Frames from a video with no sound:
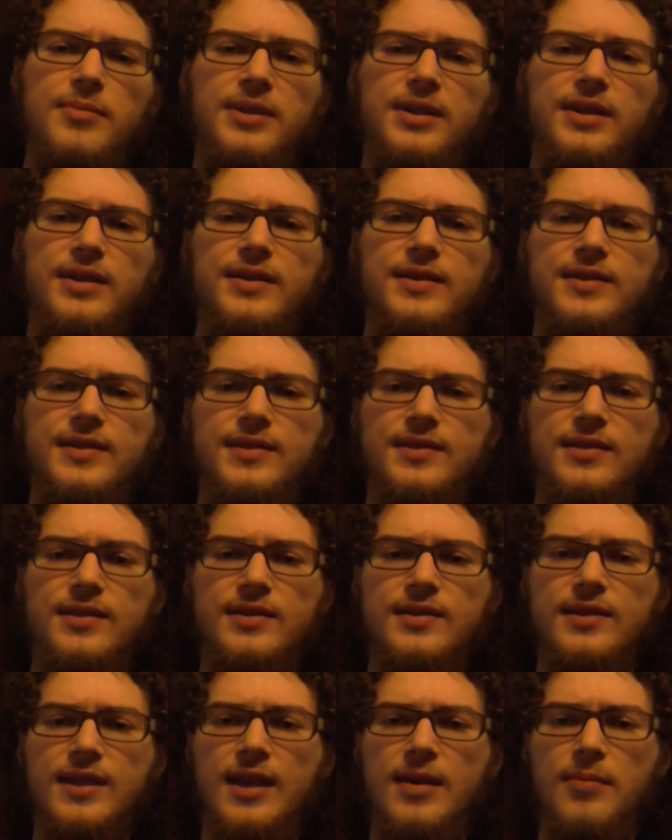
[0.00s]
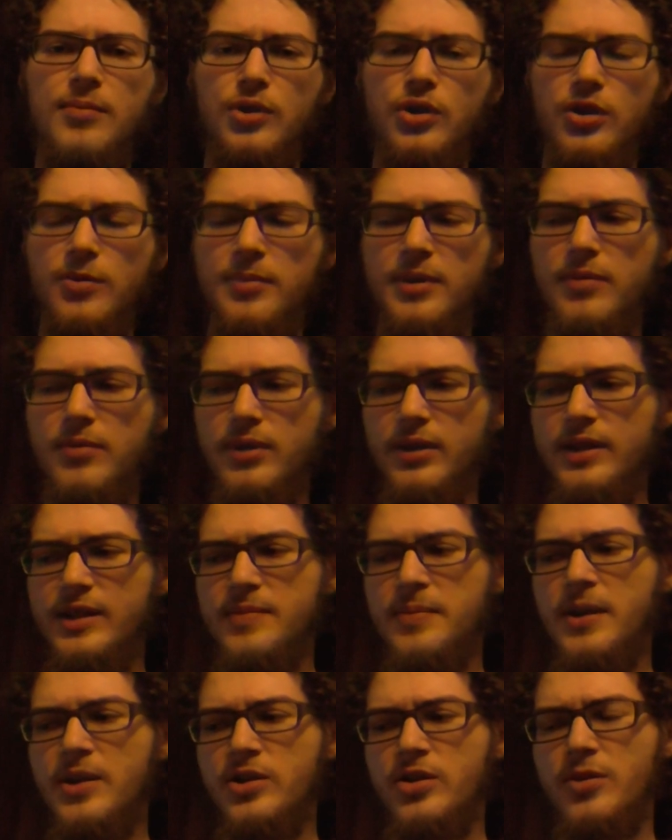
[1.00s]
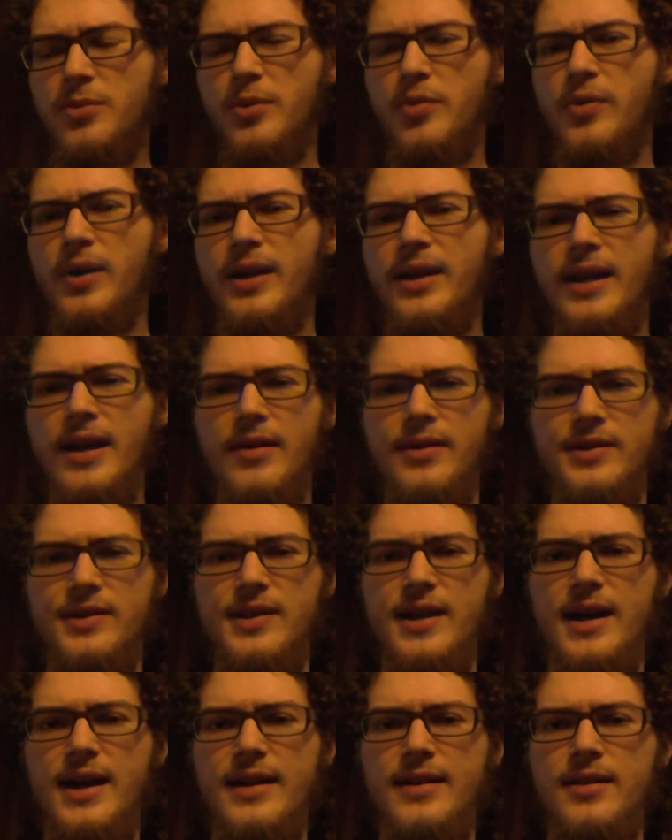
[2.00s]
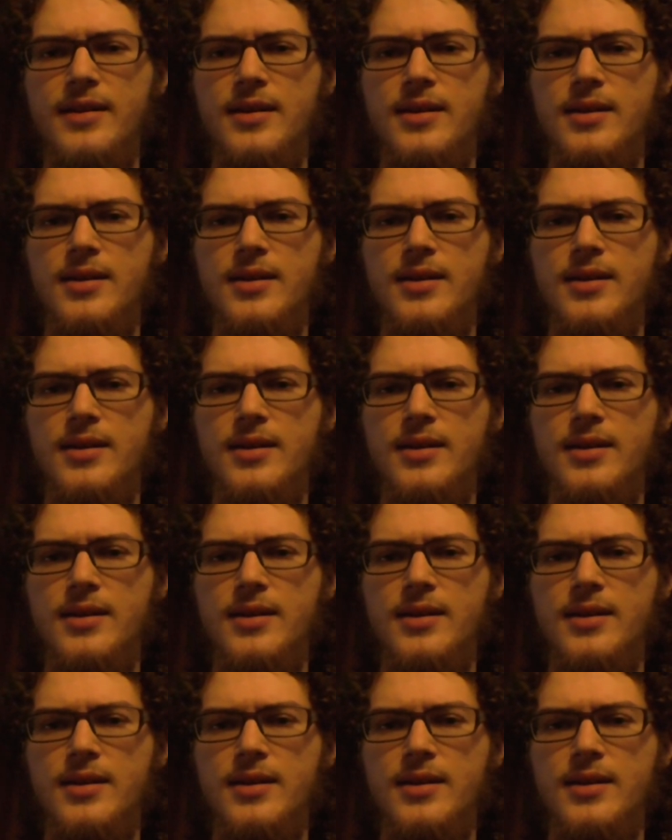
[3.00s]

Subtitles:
because this game could be really special, but right now it's not.